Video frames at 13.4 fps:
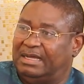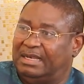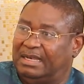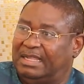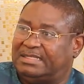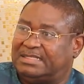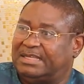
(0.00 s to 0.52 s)

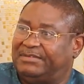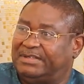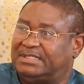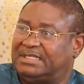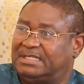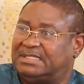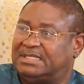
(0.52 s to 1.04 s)
late
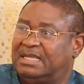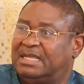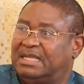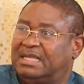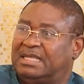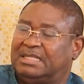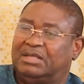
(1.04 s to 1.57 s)
70s,
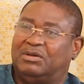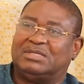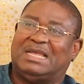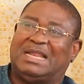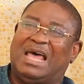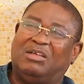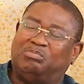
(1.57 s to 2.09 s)
there
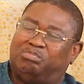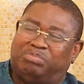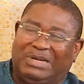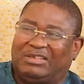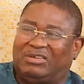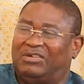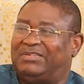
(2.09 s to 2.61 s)
was an
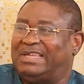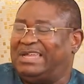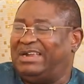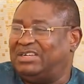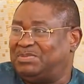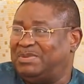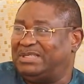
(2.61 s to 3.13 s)
outbreak of the
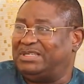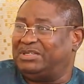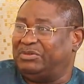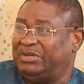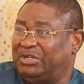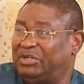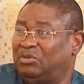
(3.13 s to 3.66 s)
charismatic
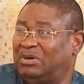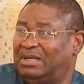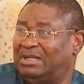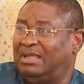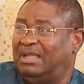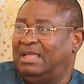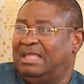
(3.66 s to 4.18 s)

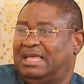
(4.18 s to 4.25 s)
renewal.